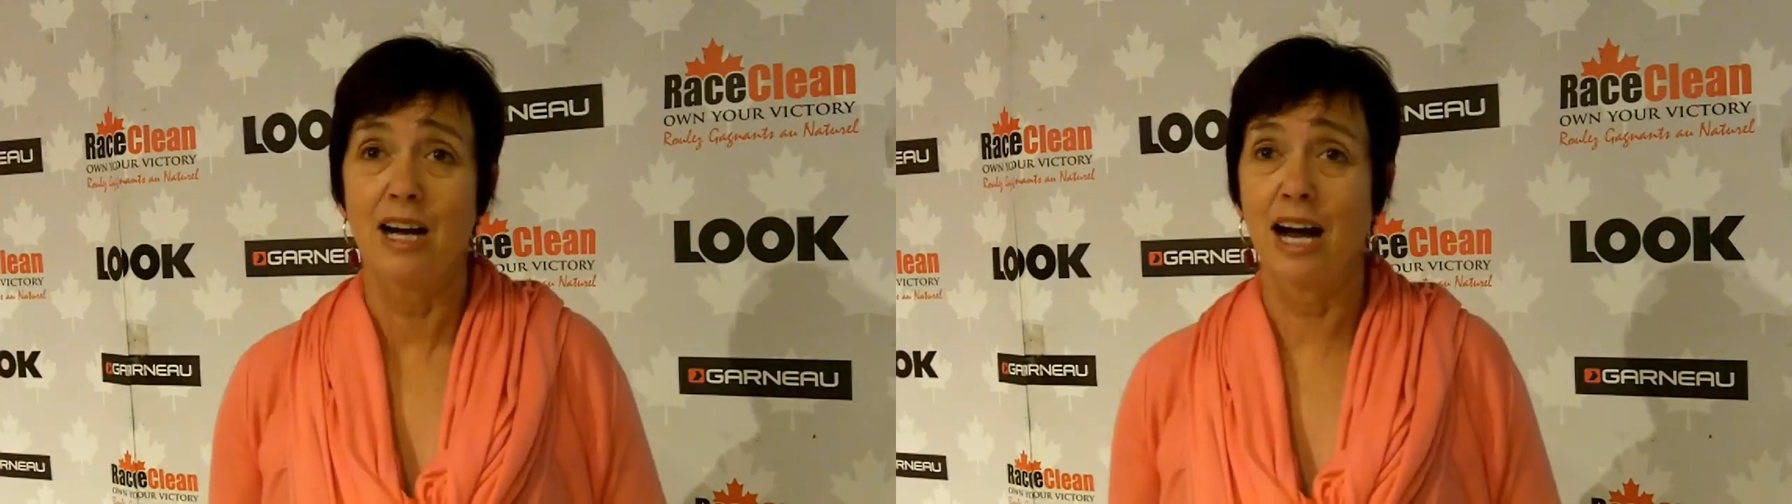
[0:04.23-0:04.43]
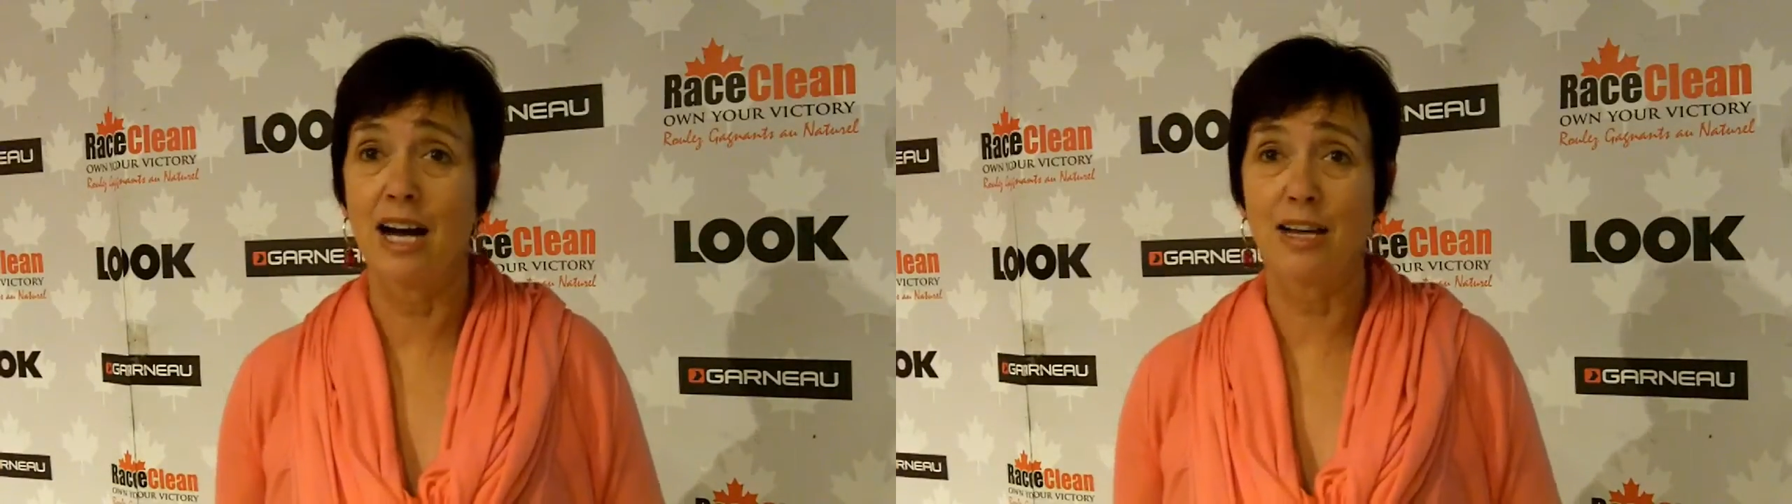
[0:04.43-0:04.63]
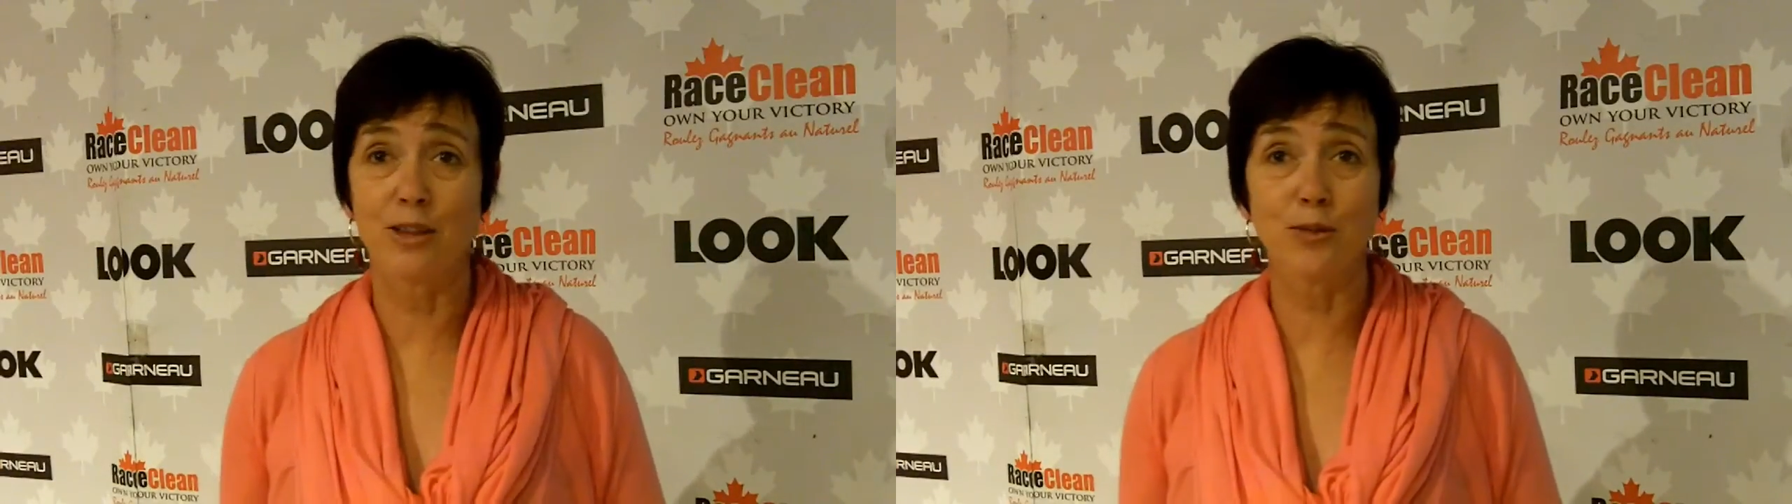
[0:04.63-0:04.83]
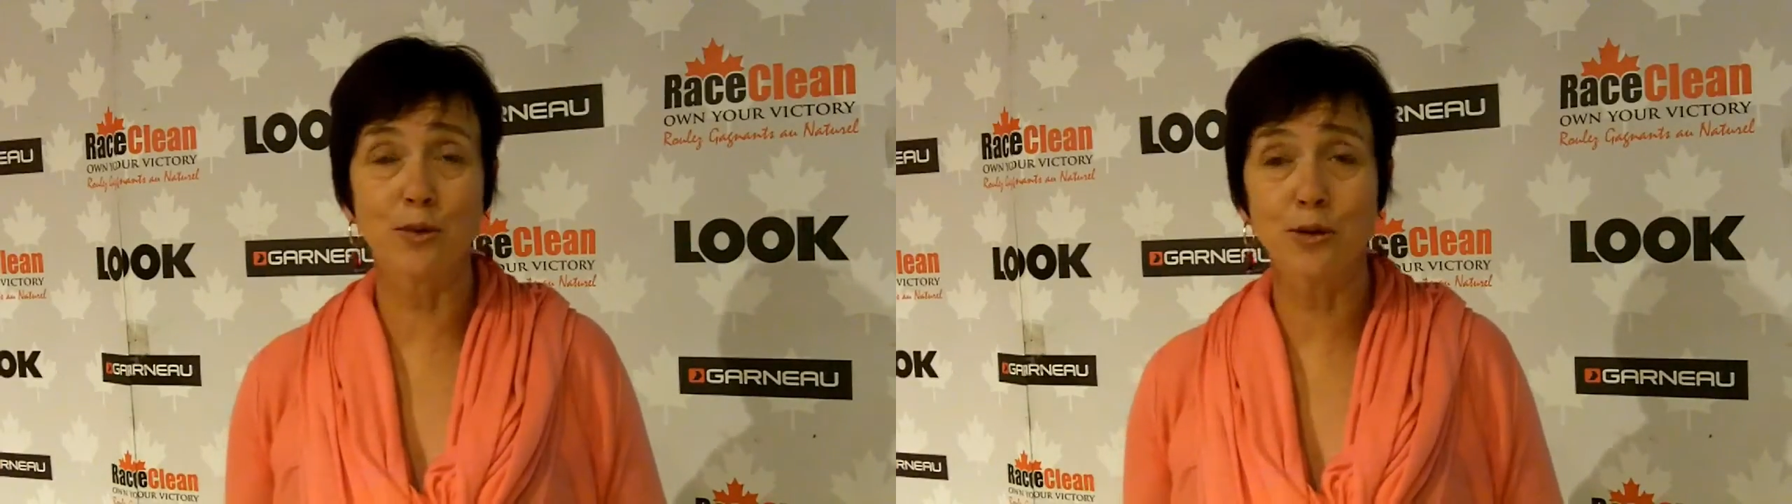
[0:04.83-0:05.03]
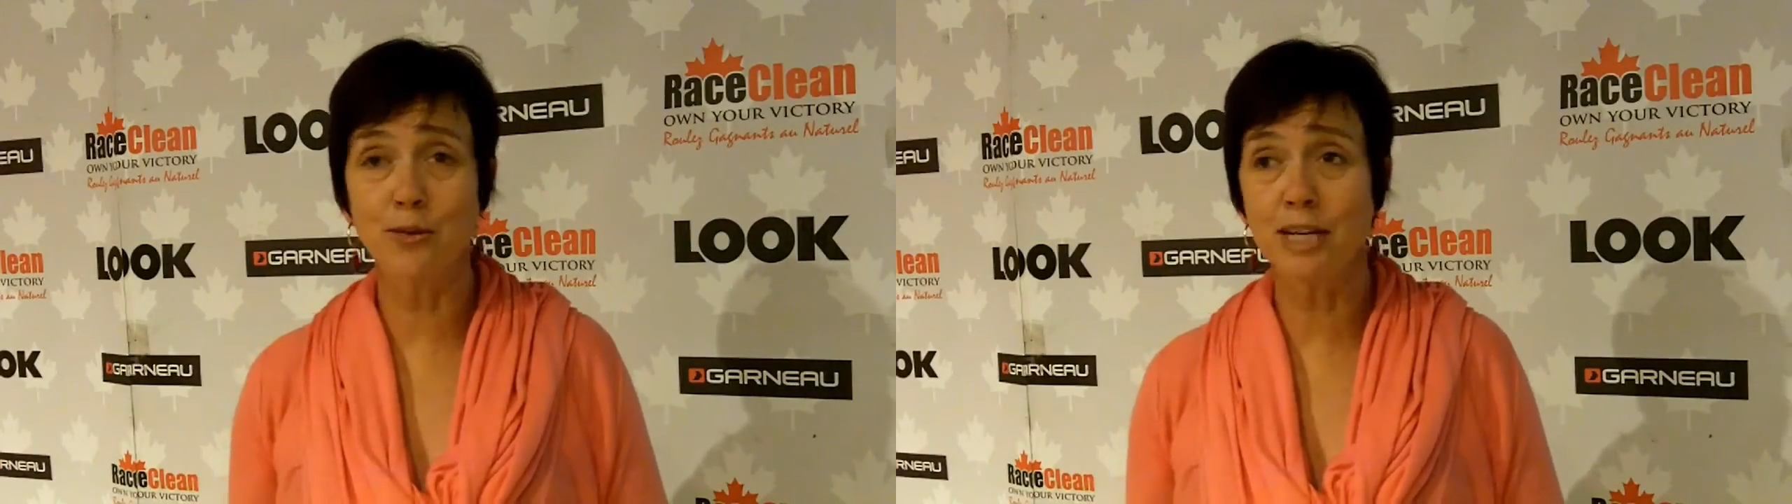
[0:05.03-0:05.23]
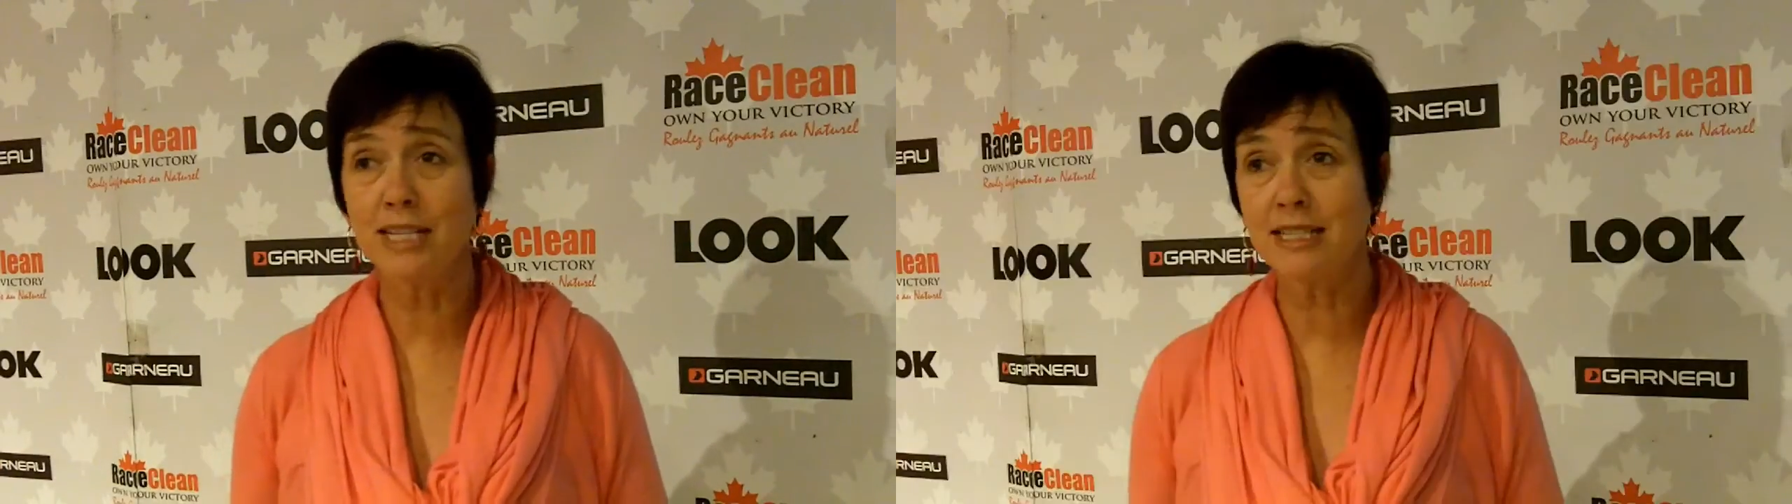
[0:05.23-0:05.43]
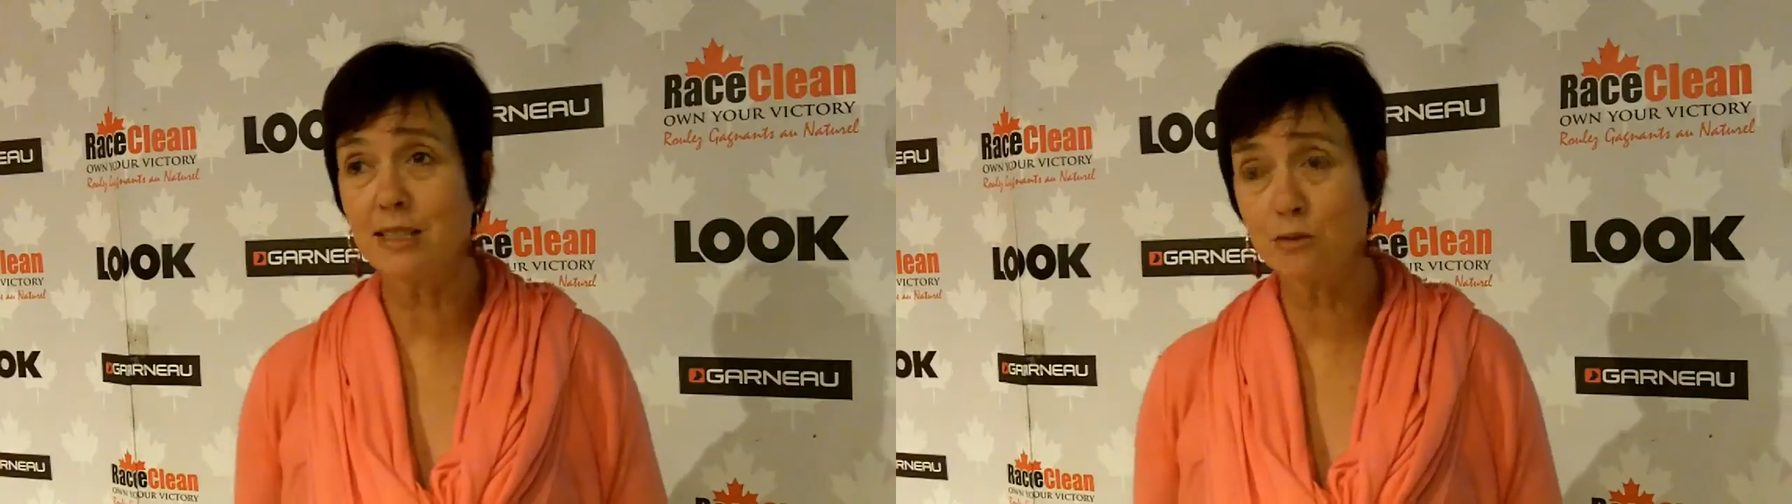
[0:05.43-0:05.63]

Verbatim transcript: Uh, the road race,